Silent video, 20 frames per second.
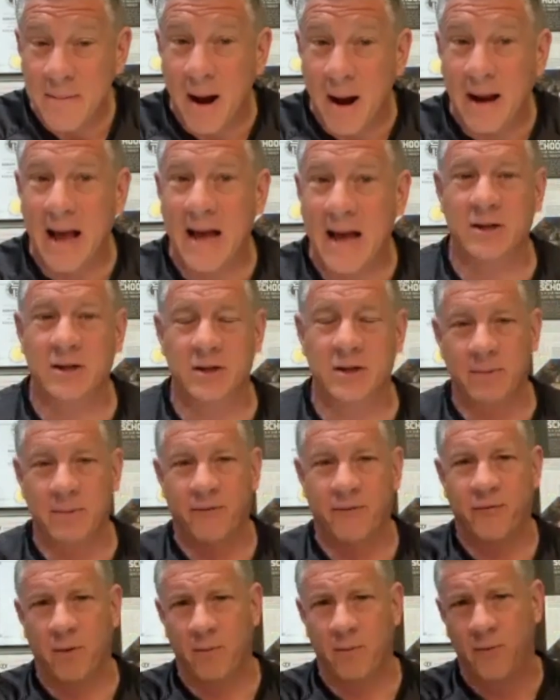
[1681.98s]
has it. So
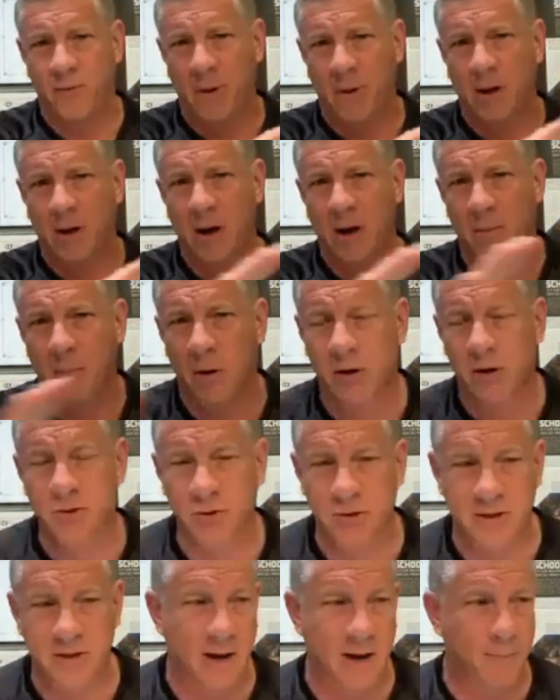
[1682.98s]
from a commercial
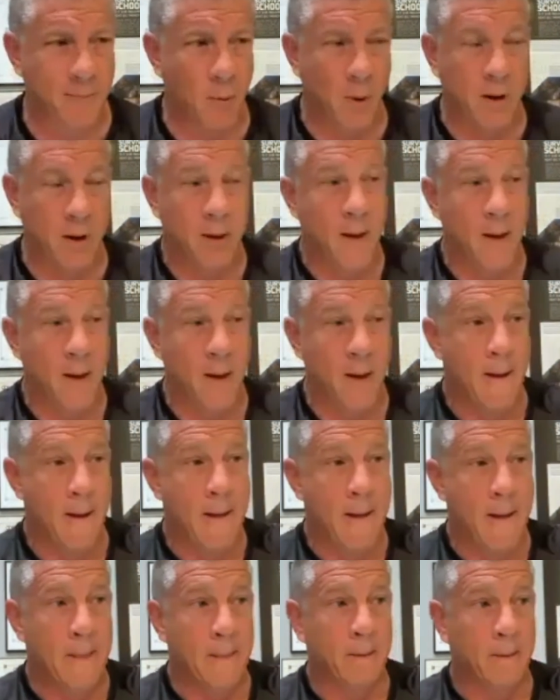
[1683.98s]
standpoint,
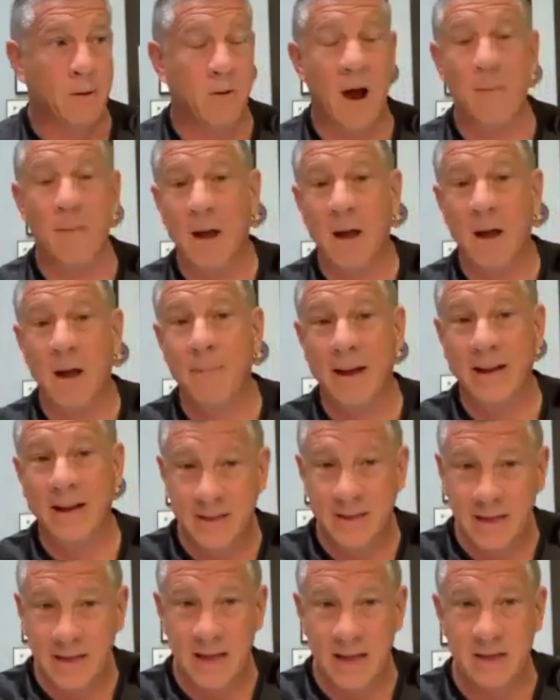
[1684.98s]
Krav Maga made sense.
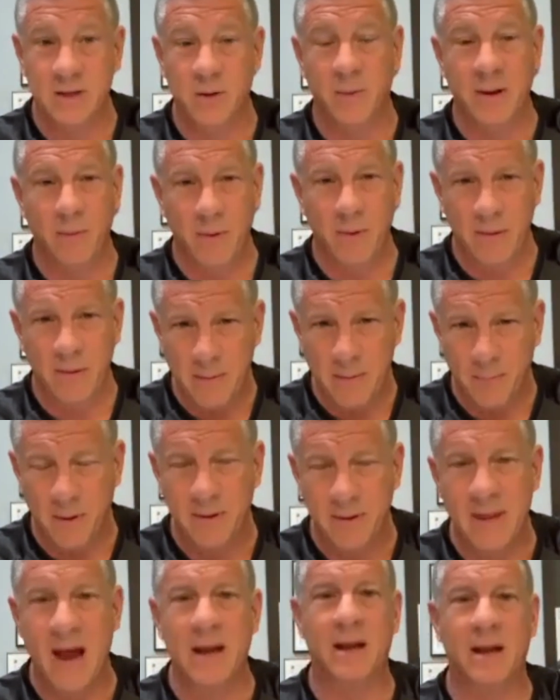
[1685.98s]
So we put
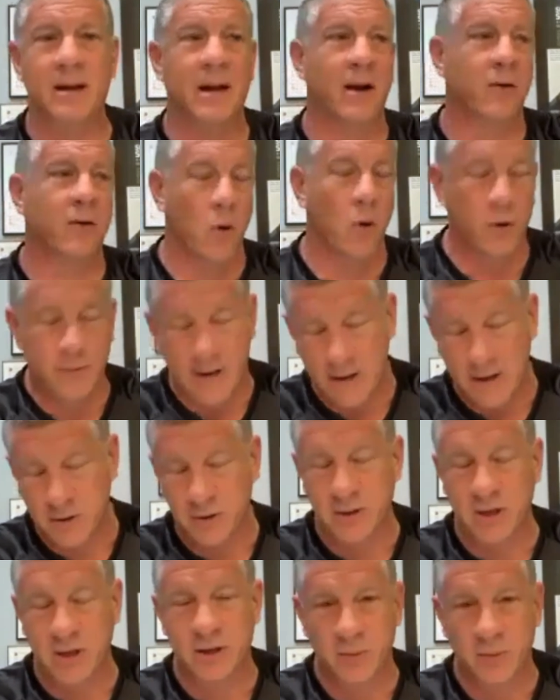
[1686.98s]
that in there. Of course, we got
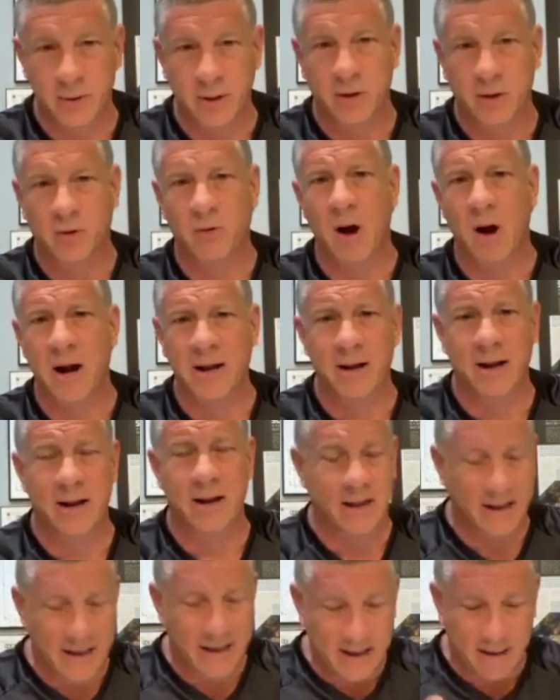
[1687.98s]
jiu-jitsu and the karate.
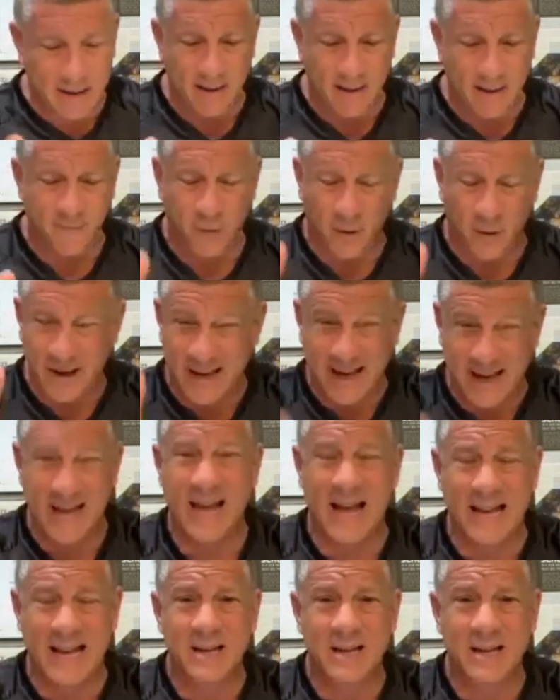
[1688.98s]
And for
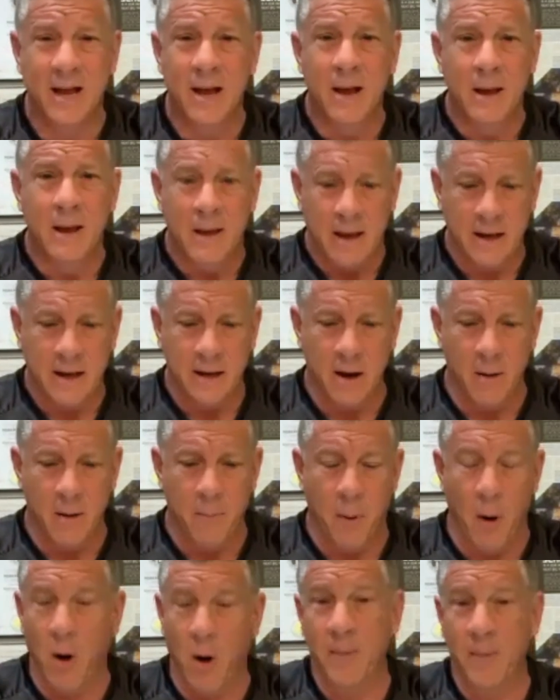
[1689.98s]
kids,
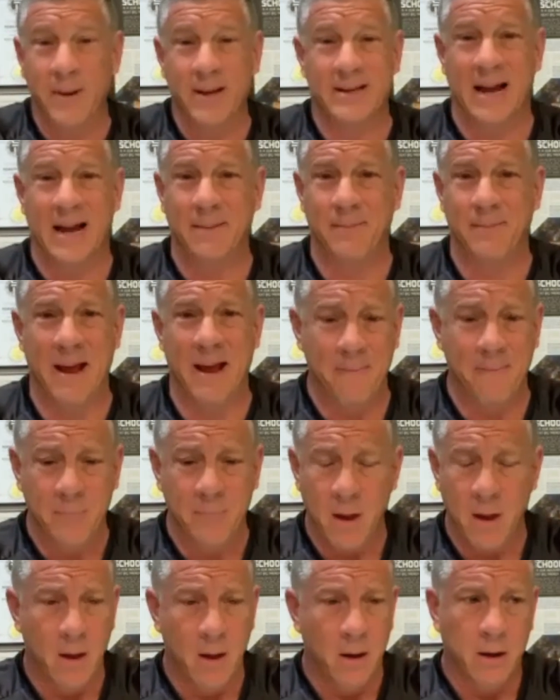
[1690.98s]
part of me is like, man,
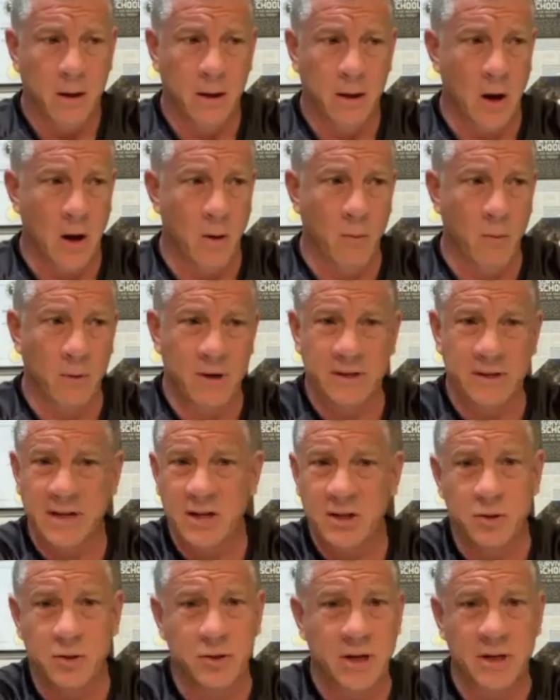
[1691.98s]
let's teach
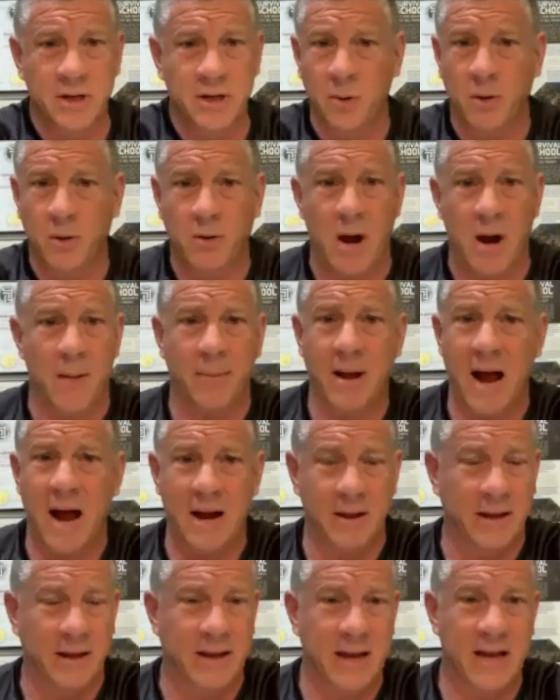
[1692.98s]
jiu-jitsu and Krav Maga to the
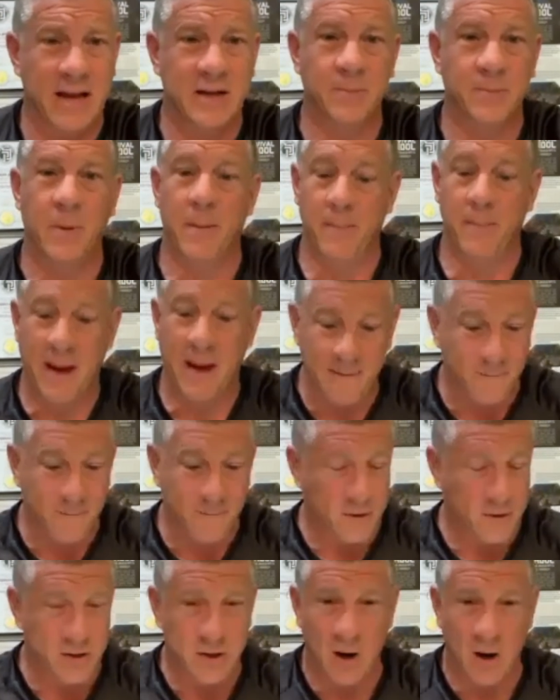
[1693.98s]
kids. But, man, for
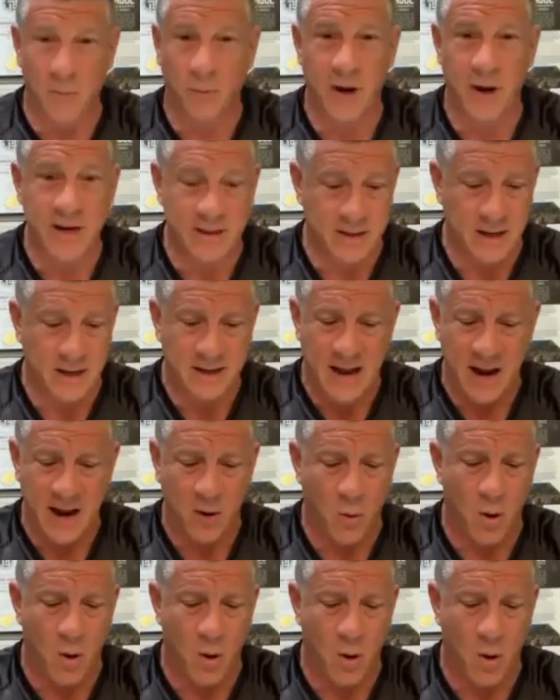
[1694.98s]
some reason, the
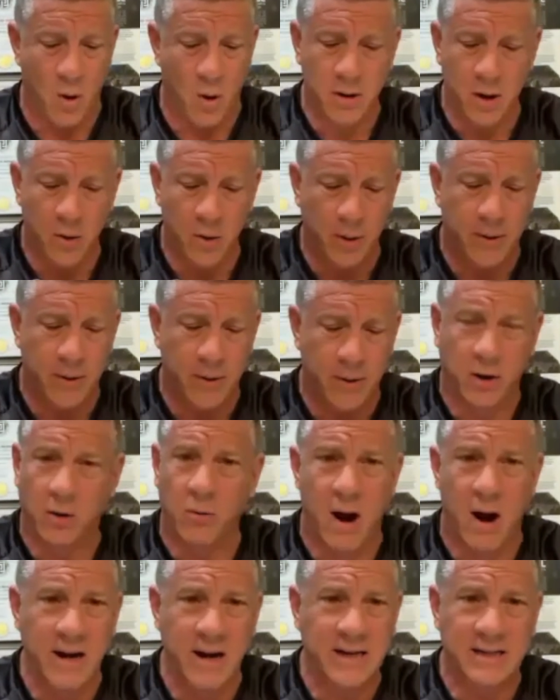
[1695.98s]
taekwondo and the karate
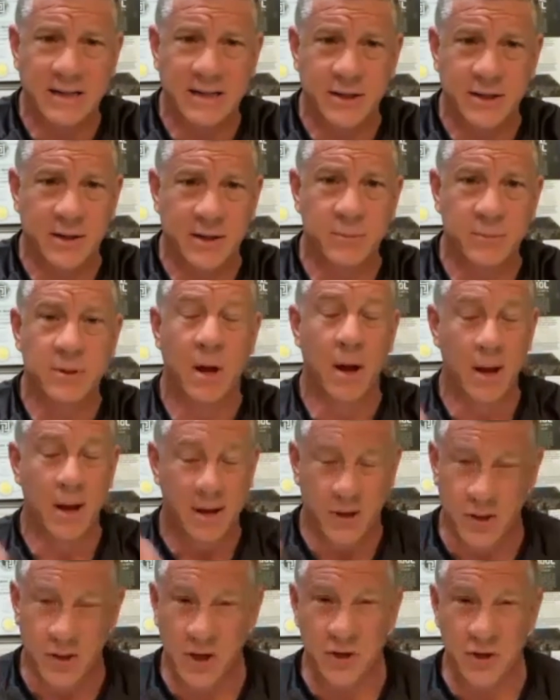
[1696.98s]
systems just
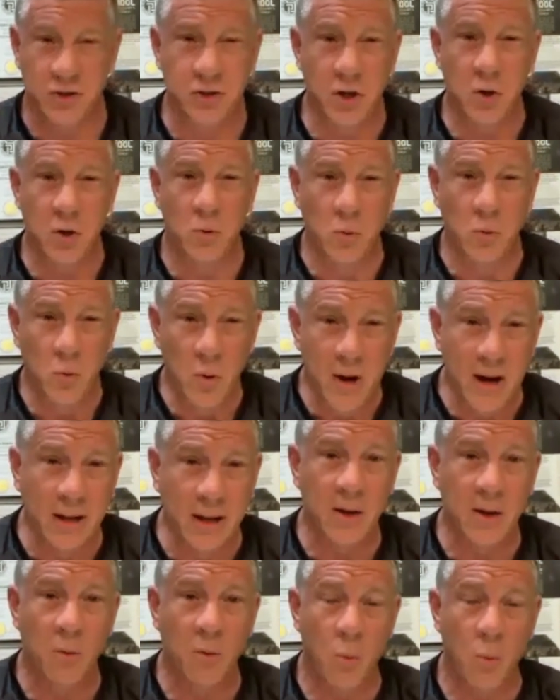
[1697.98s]
do really
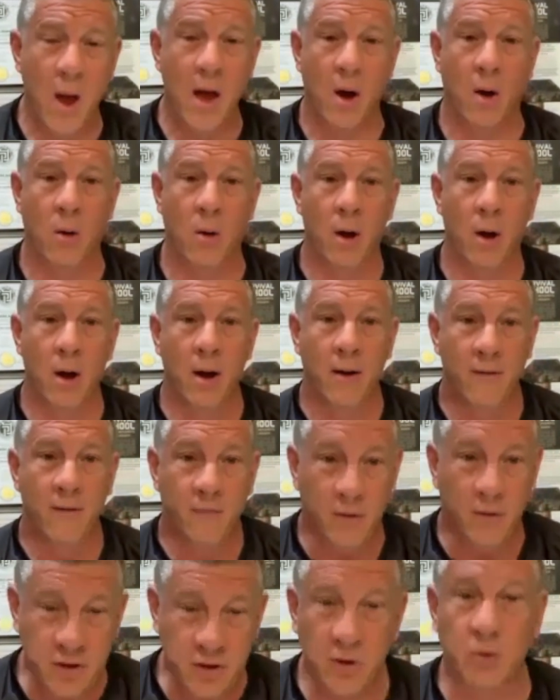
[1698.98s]
well for
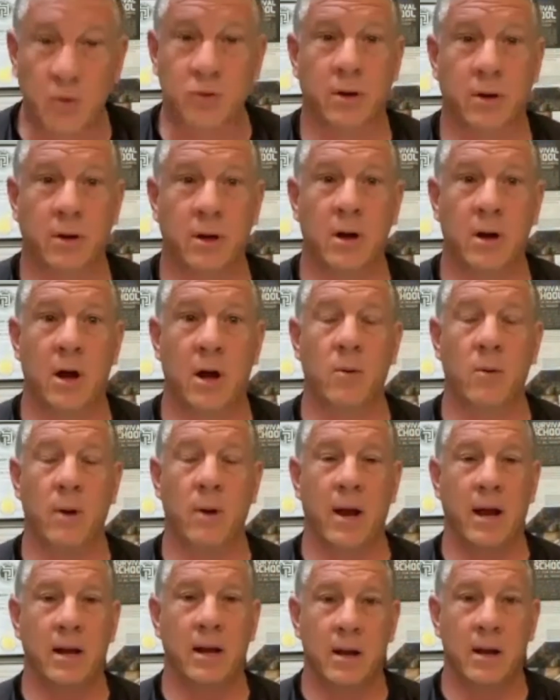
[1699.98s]
children,
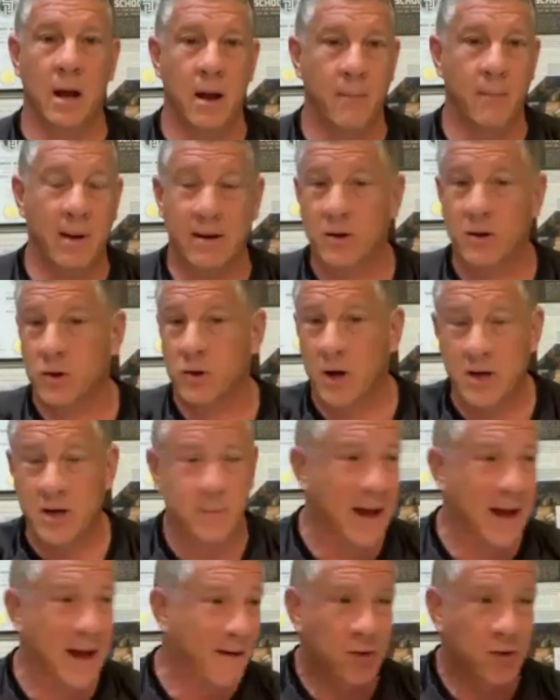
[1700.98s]
And trust me,
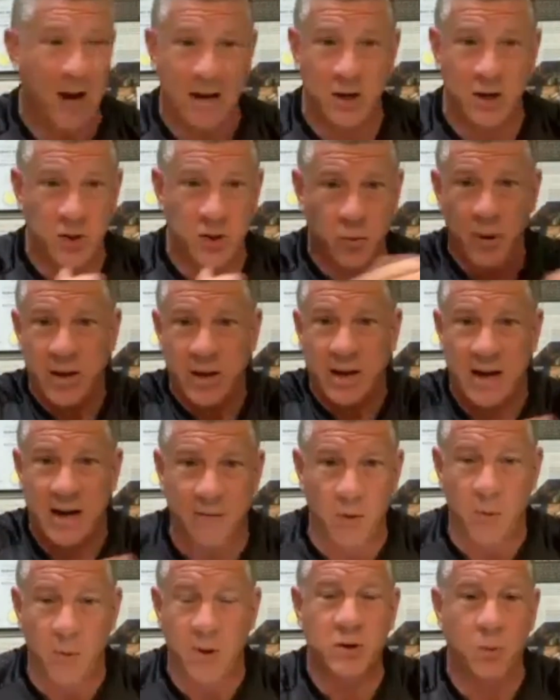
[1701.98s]
I've tried to tweak it every
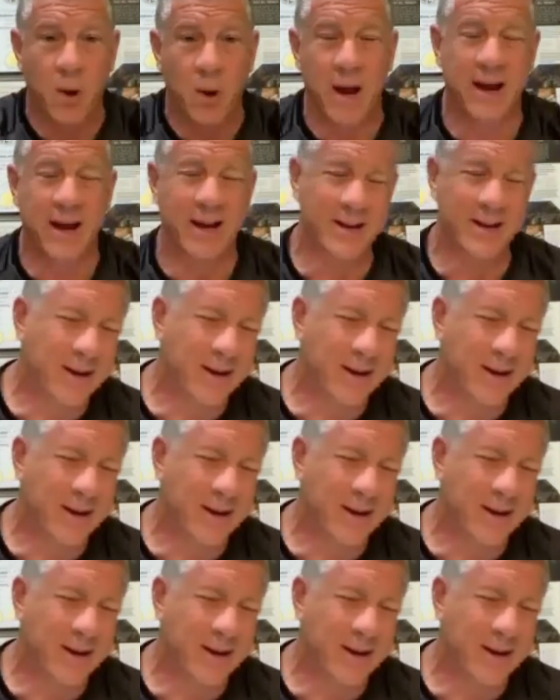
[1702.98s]
which way. You